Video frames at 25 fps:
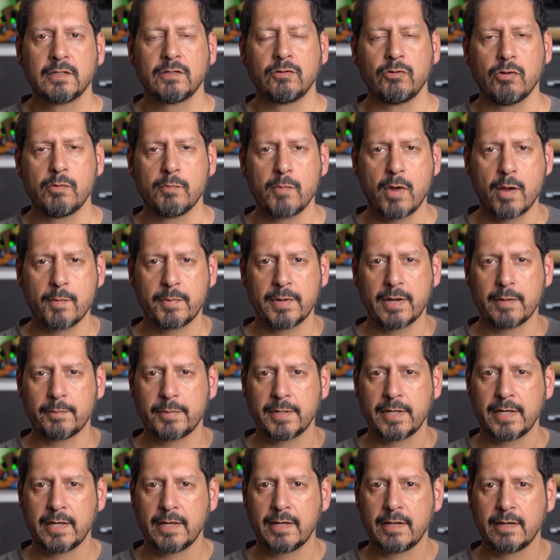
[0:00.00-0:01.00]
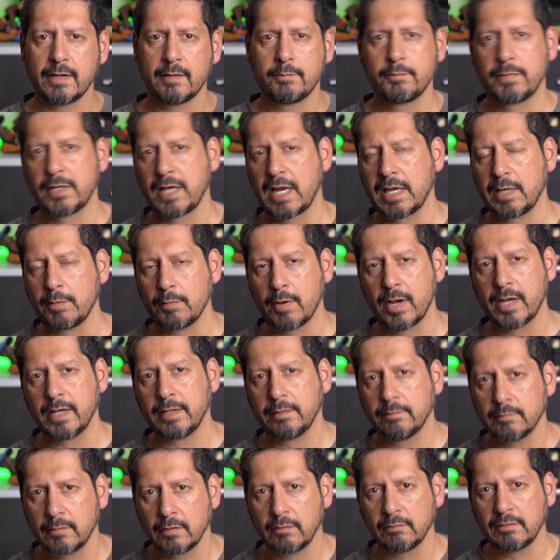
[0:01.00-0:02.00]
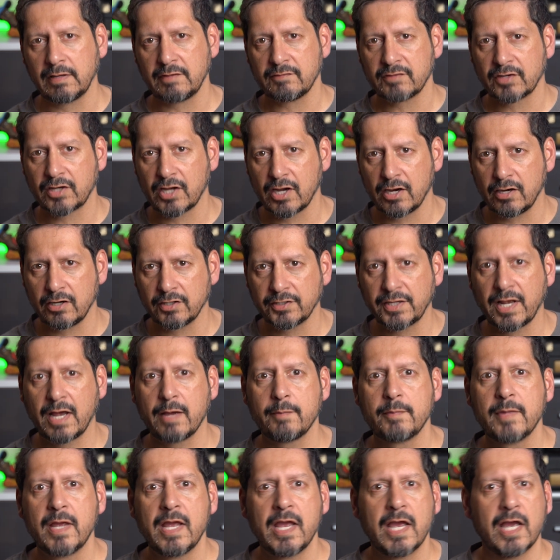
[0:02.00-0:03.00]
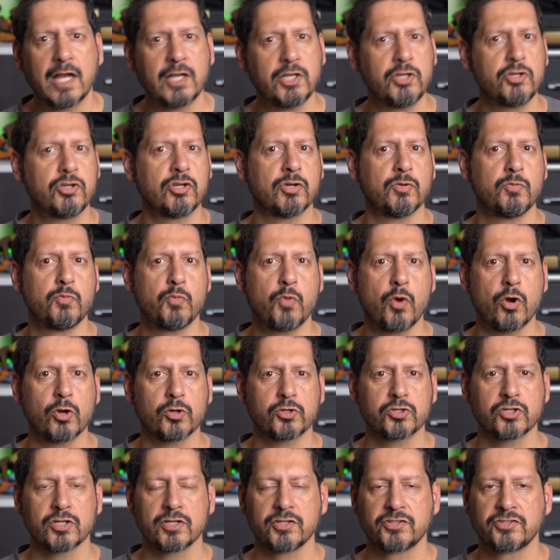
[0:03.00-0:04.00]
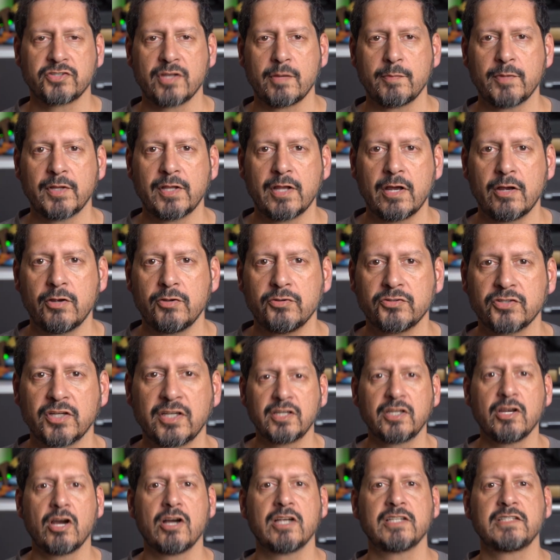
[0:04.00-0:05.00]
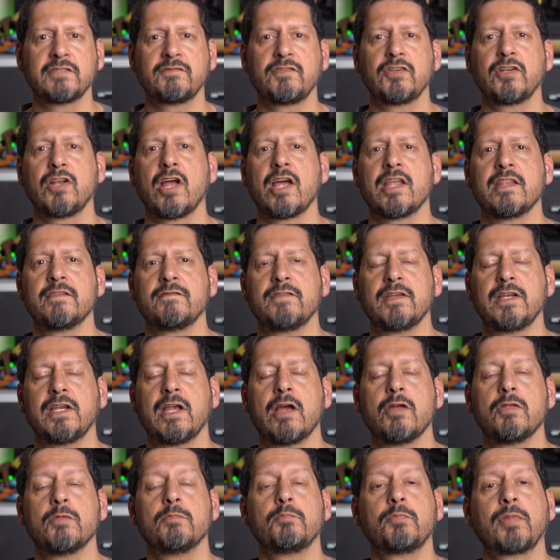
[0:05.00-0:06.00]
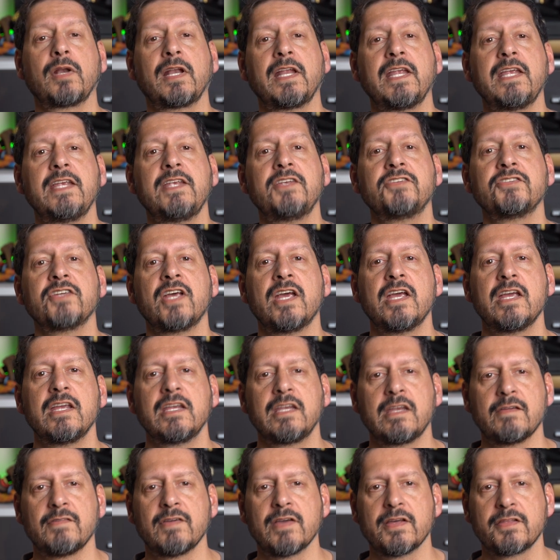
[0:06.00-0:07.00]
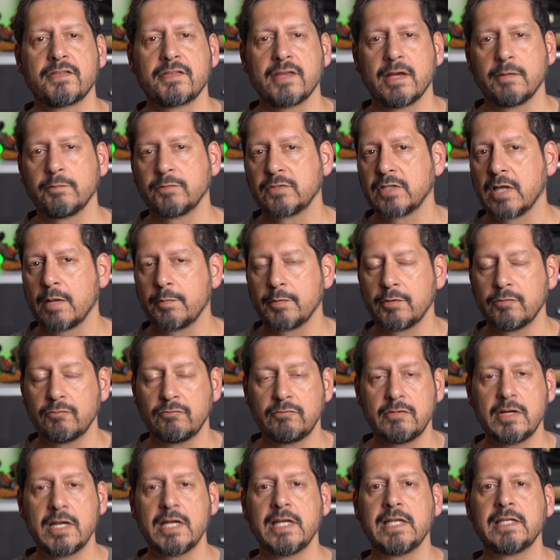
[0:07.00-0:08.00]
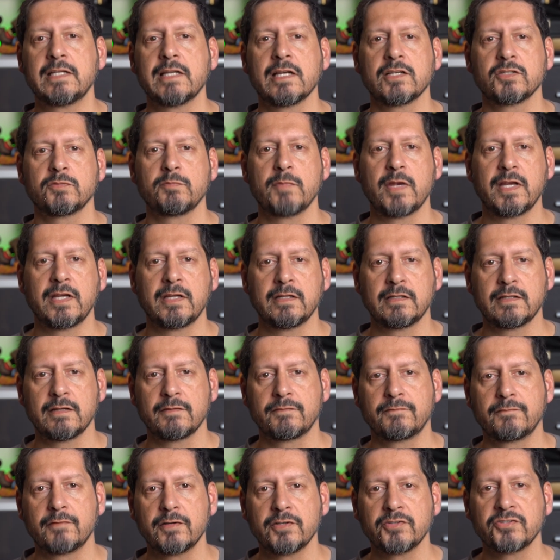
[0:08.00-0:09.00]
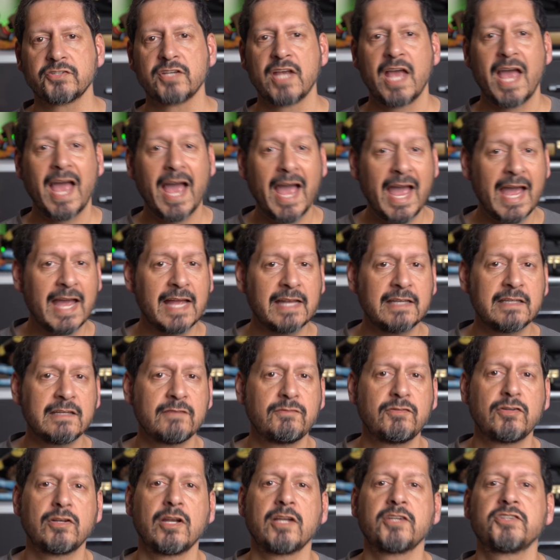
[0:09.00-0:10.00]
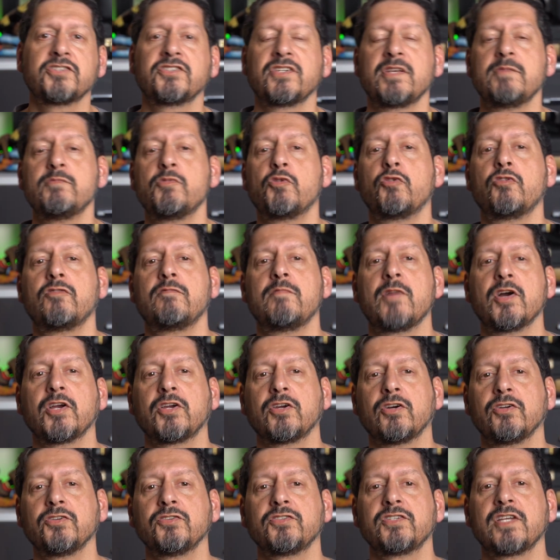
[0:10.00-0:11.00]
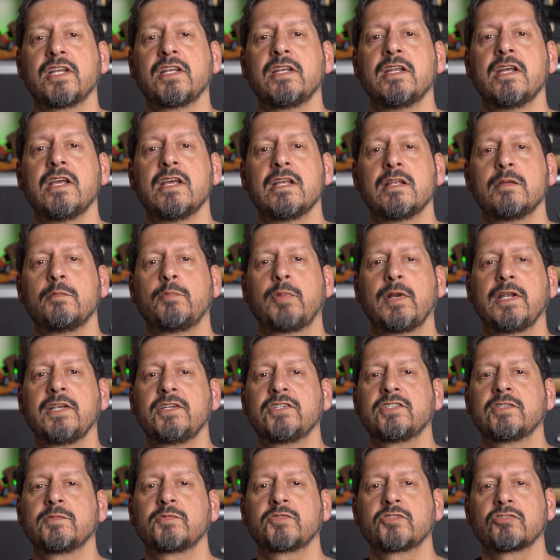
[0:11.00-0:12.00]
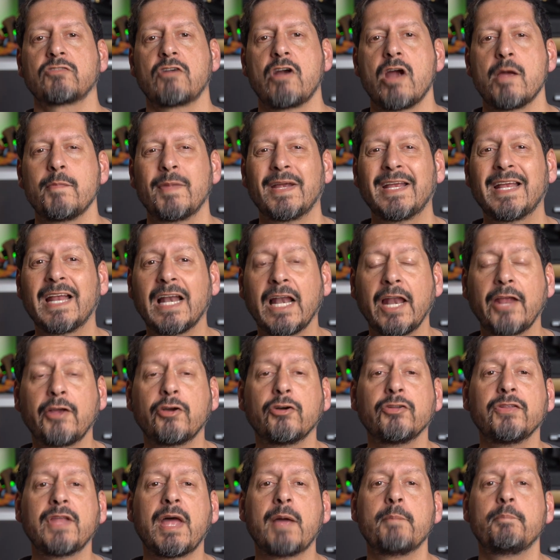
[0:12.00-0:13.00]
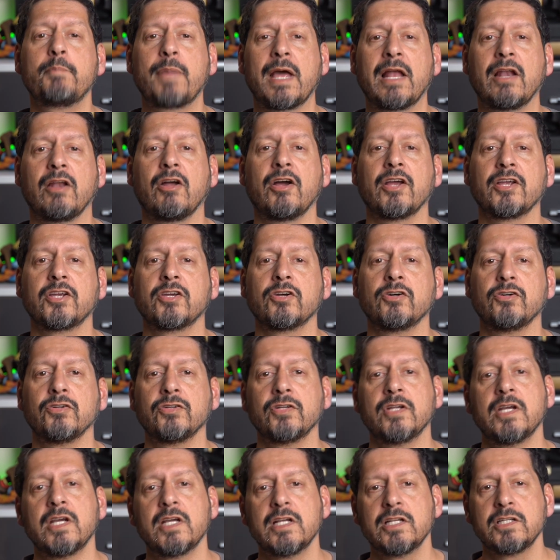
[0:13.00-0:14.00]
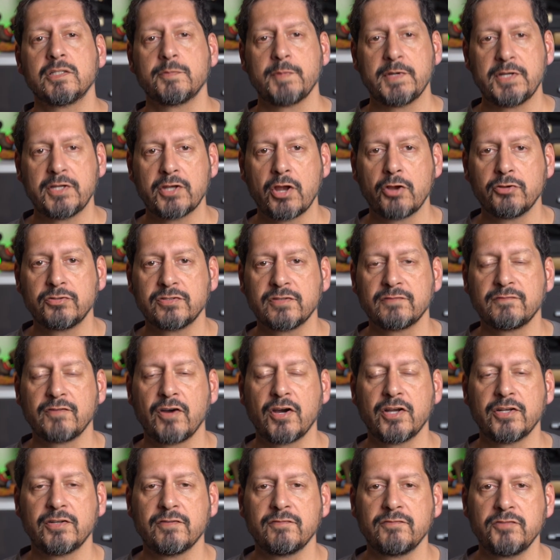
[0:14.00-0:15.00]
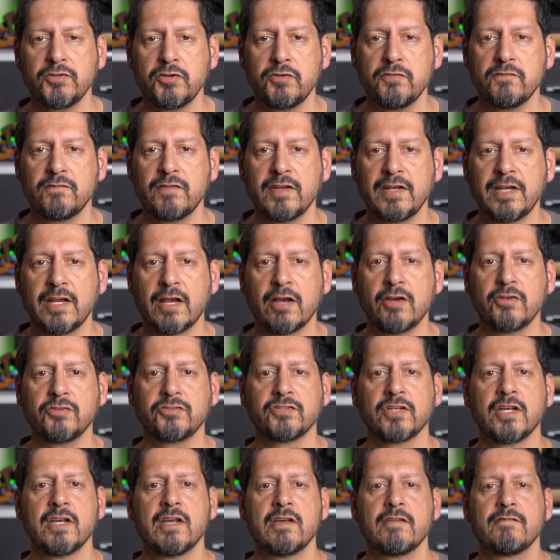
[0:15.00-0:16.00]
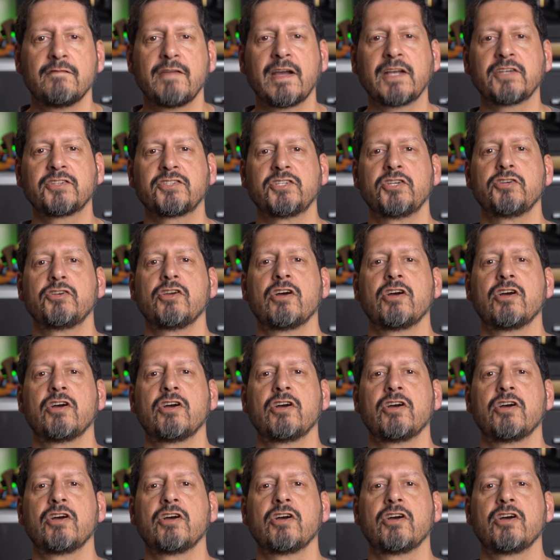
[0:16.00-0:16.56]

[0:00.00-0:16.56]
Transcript: or it might be up here, but anyway, I'll leave a card up and you can watch some of those. And guys, if you like the video, then please give it a thumbs up. It really does make a difference. And if you'd like to see more of my content, then please subscribe and click on that bell icon to be notified of new videos. Thanks to you